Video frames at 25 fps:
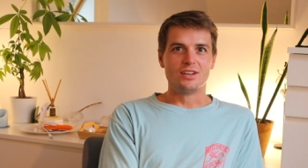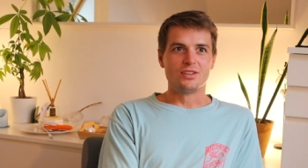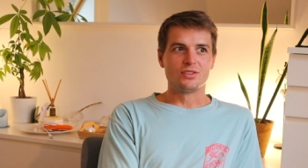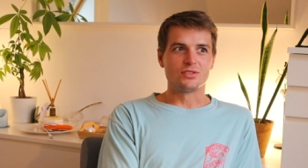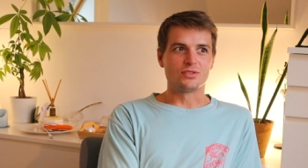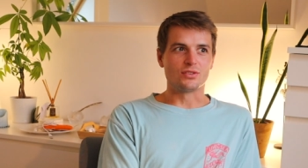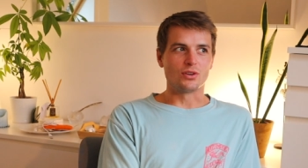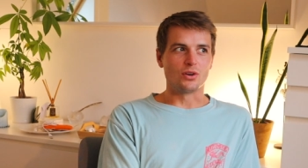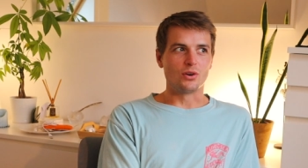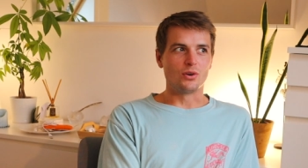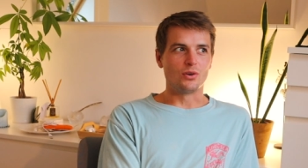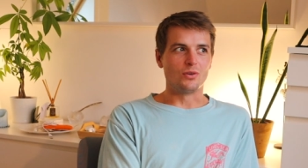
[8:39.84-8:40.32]

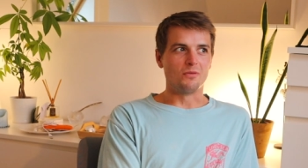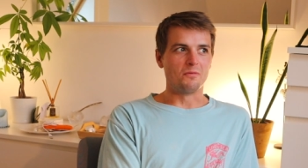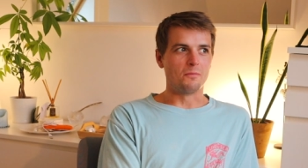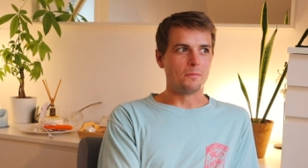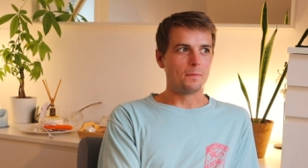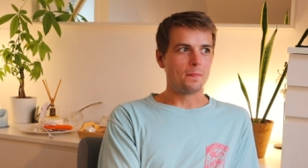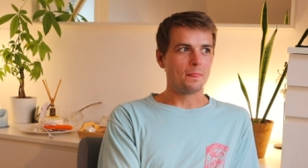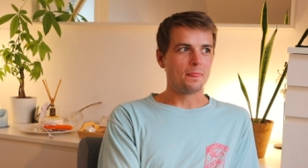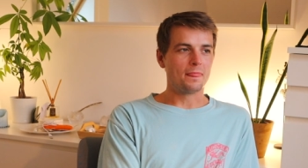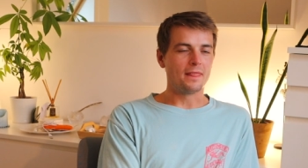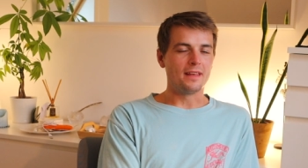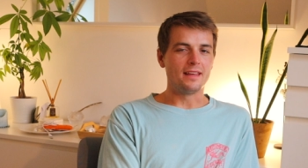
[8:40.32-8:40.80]
So
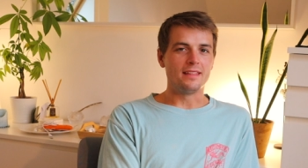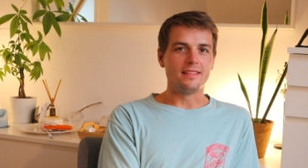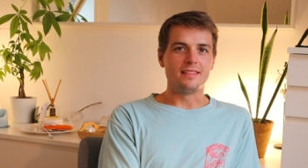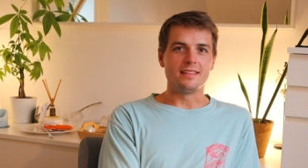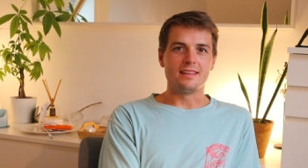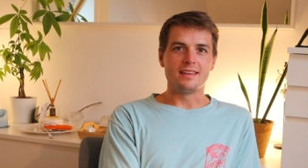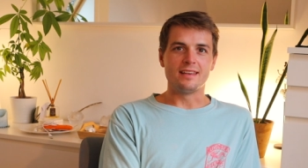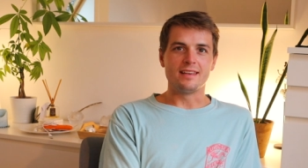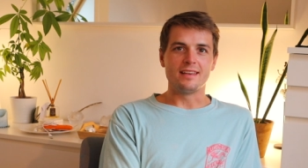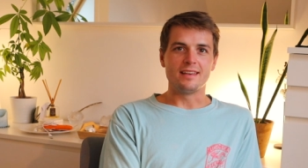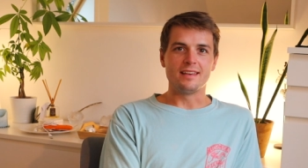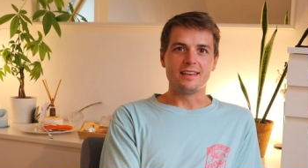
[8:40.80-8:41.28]
in
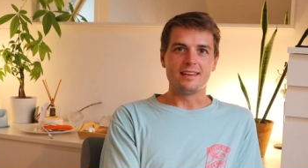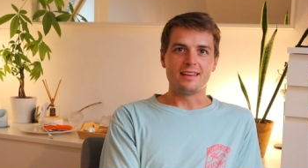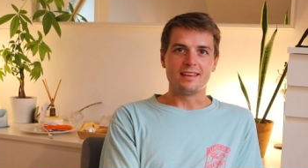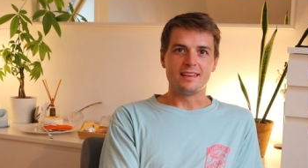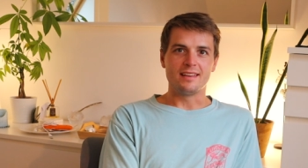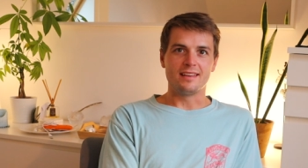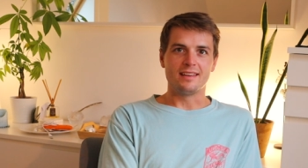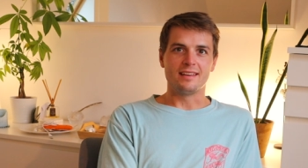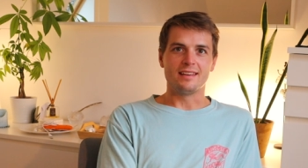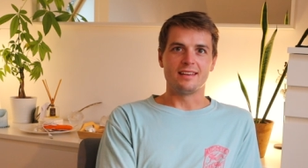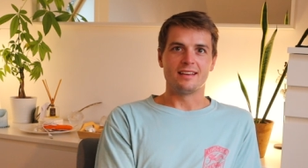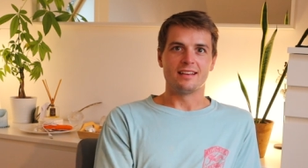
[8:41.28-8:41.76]

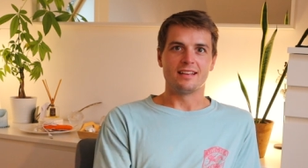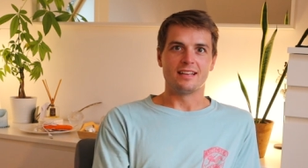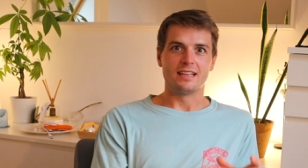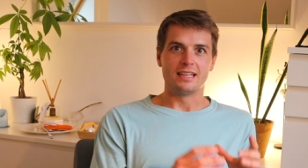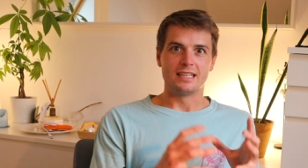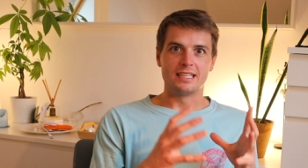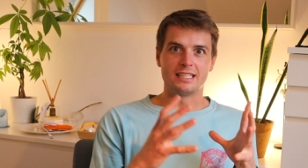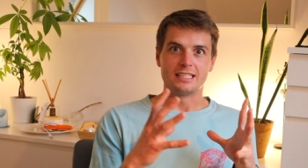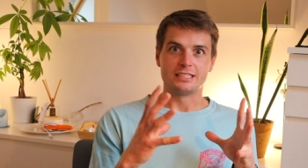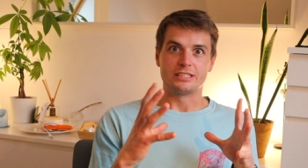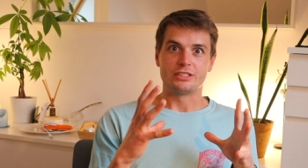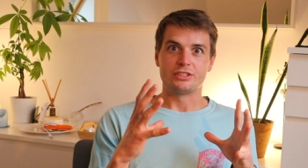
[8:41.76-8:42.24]
the
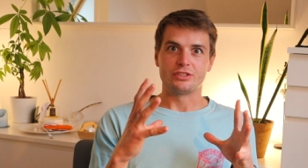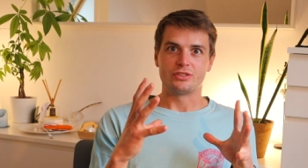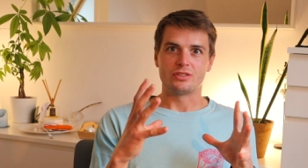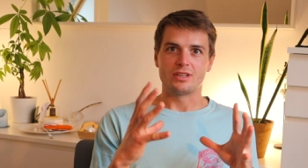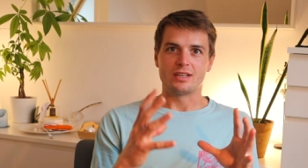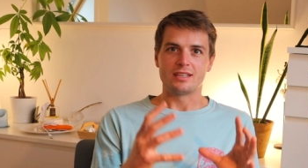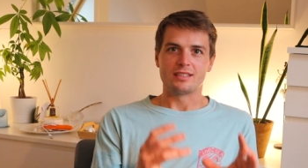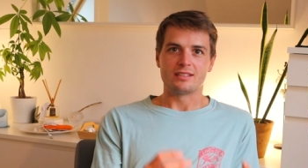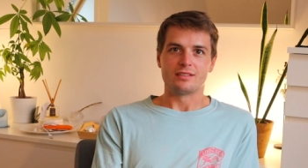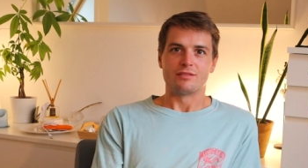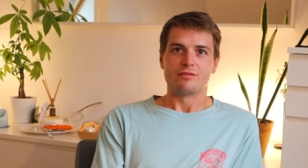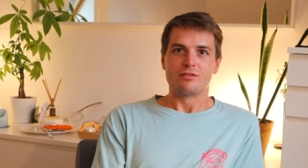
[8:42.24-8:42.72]

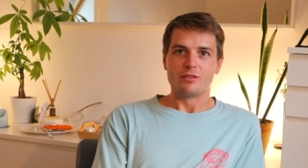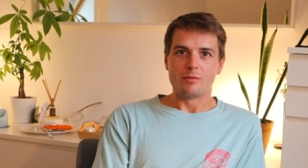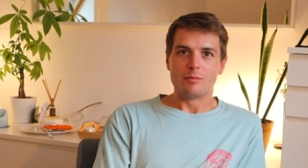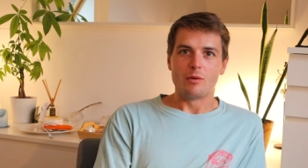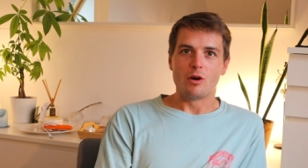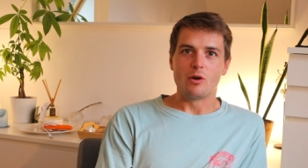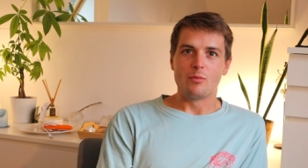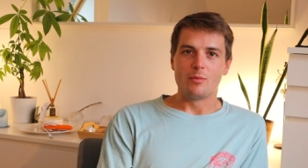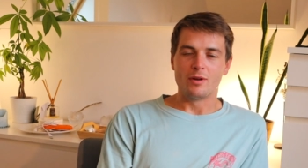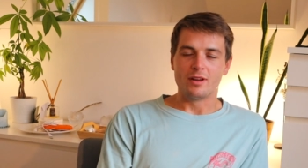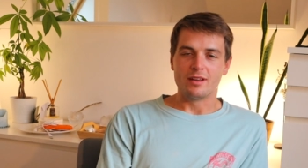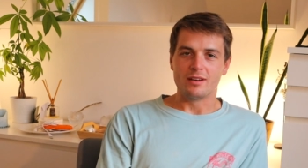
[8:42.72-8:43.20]
stress of the
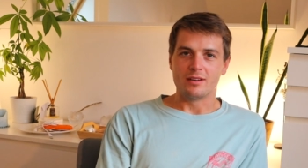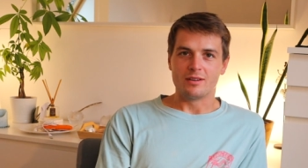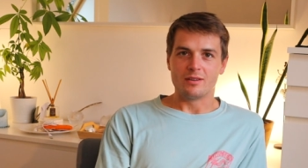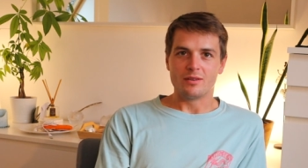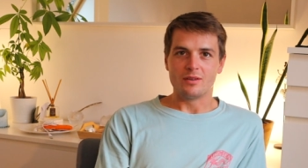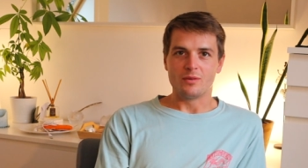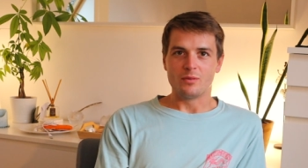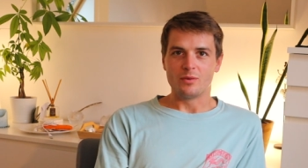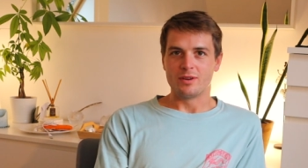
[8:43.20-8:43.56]
moment,